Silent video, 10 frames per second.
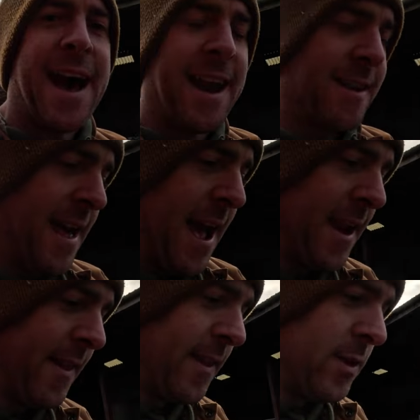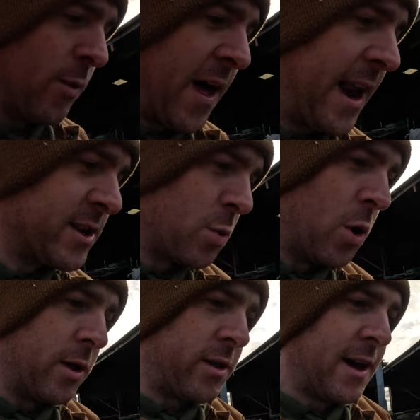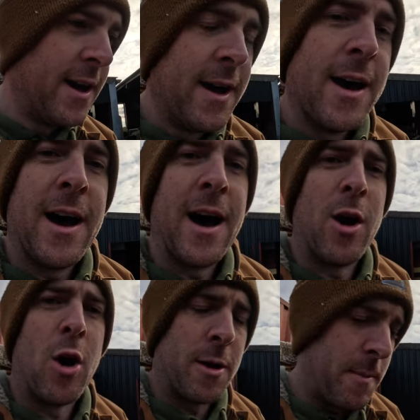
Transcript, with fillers: and then, and you know that is worth uh, a lot